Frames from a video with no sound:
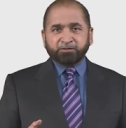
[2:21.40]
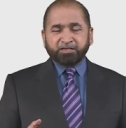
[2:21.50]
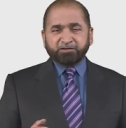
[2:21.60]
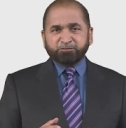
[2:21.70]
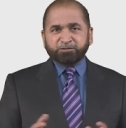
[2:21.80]

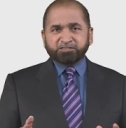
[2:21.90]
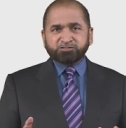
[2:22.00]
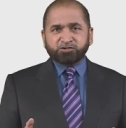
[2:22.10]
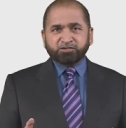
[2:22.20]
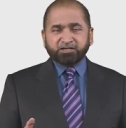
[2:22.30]
everybody is
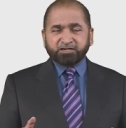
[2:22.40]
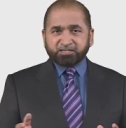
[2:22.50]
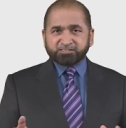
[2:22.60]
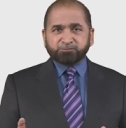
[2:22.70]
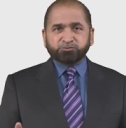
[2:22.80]
not
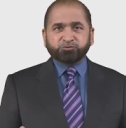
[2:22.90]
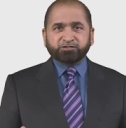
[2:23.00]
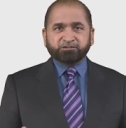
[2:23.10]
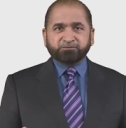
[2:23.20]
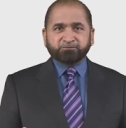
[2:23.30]
accustomed to
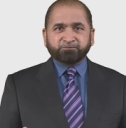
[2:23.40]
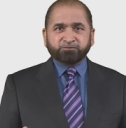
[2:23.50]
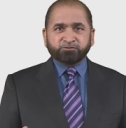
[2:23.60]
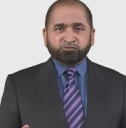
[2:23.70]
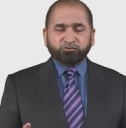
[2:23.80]
it
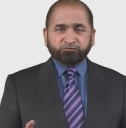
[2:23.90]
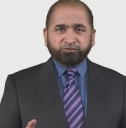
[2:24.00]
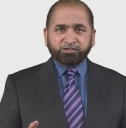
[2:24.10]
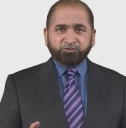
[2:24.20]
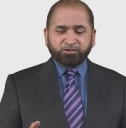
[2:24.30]
so
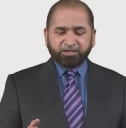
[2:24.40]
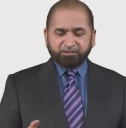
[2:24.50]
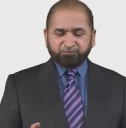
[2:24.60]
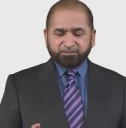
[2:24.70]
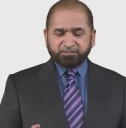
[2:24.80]
when you
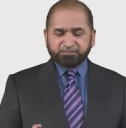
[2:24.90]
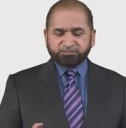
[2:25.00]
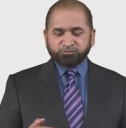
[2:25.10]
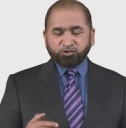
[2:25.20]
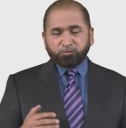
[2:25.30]
have
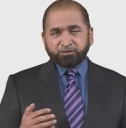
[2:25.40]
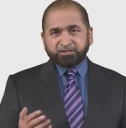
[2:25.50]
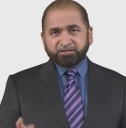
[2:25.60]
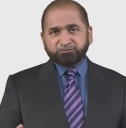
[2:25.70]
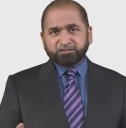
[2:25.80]
these common
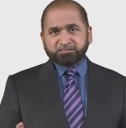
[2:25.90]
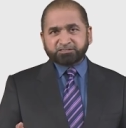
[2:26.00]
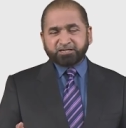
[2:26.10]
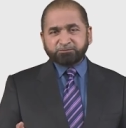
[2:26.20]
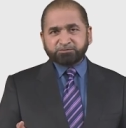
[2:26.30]
interface
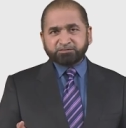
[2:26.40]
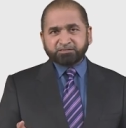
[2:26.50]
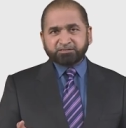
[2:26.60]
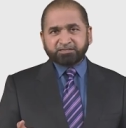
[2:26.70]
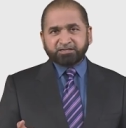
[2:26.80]
types
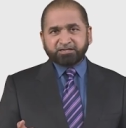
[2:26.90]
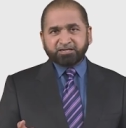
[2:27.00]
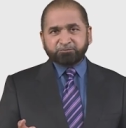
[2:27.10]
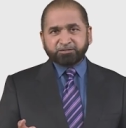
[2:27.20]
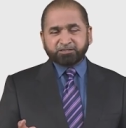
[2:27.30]
then
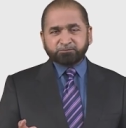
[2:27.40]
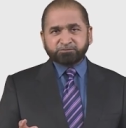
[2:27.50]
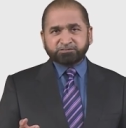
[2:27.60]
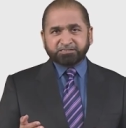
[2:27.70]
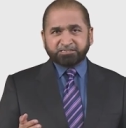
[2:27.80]
it
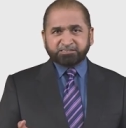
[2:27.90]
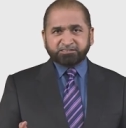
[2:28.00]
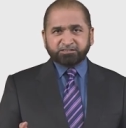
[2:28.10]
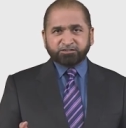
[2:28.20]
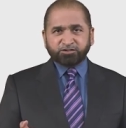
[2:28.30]
becomes
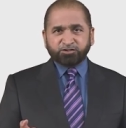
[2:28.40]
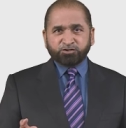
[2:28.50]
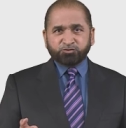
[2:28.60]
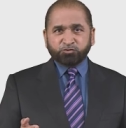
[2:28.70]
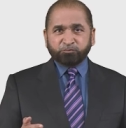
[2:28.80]
easy
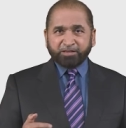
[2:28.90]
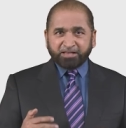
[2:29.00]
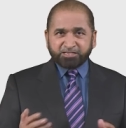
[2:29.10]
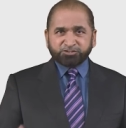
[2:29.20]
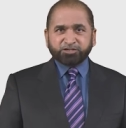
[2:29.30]
to
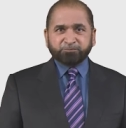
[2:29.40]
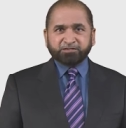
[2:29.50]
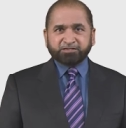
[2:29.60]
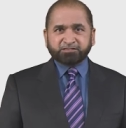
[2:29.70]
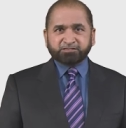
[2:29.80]
manage your
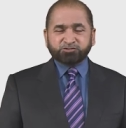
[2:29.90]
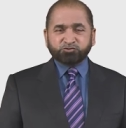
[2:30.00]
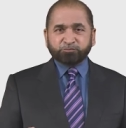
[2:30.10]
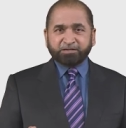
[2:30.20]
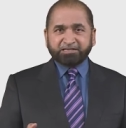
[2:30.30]
applications
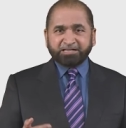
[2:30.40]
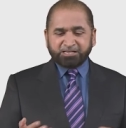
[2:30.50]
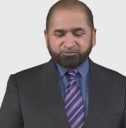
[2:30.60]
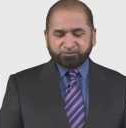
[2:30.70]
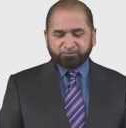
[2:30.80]
to
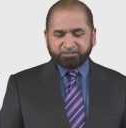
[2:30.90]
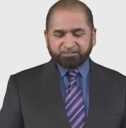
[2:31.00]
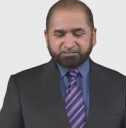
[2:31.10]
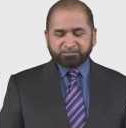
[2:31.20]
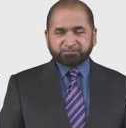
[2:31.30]
maintain your
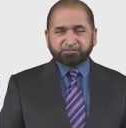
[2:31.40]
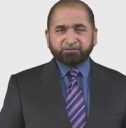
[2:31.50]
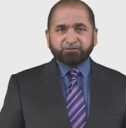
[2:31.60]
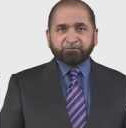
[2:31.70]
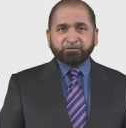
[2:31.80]
applications
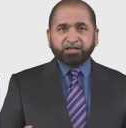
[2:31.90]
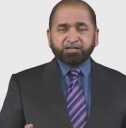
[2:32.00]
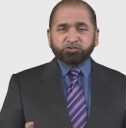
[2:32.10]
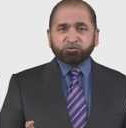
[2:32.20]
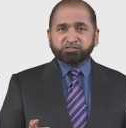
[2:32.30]

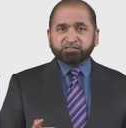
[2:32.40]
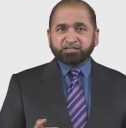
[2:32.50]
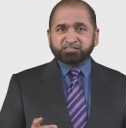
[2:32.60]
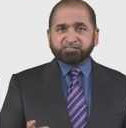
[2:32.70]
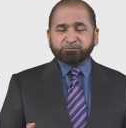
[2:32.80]
and use
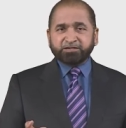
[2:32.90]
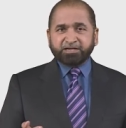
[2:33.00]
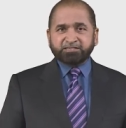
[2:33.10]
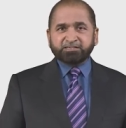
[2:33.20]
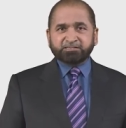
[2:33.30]
custom
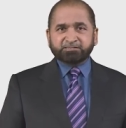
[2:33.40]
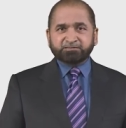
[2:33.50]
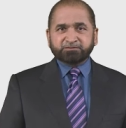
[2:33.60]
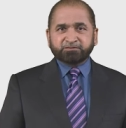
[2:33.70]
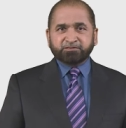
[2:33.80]
entities
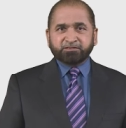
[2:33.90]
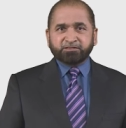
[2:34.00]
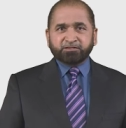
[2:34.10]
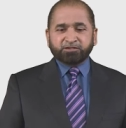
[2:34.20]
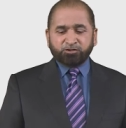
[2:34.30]

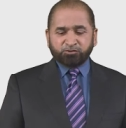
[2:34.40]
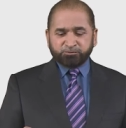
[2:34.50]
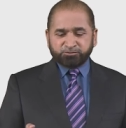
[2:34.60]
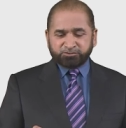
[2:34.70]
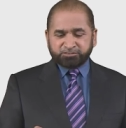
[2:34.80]
now
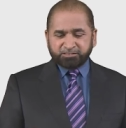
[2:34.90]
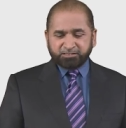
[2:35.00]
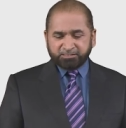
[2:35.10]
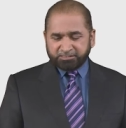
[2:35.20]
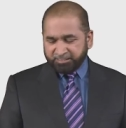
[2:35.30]
you see
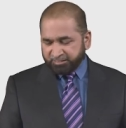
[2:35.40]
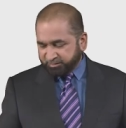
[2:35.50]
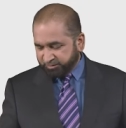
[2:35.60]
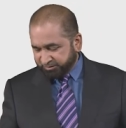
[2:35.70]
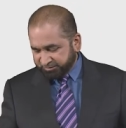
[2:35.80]

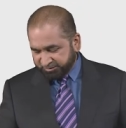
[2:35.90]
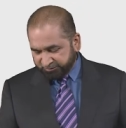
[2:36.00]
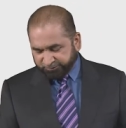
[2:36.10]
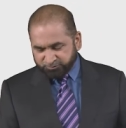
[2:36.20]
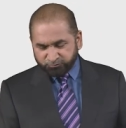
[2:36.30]
that there's a
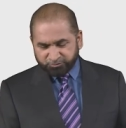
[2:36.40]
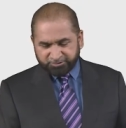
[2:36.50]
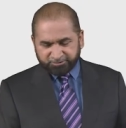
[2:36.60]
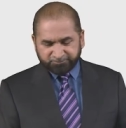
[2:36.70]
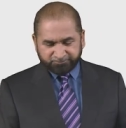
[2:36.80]
difference over here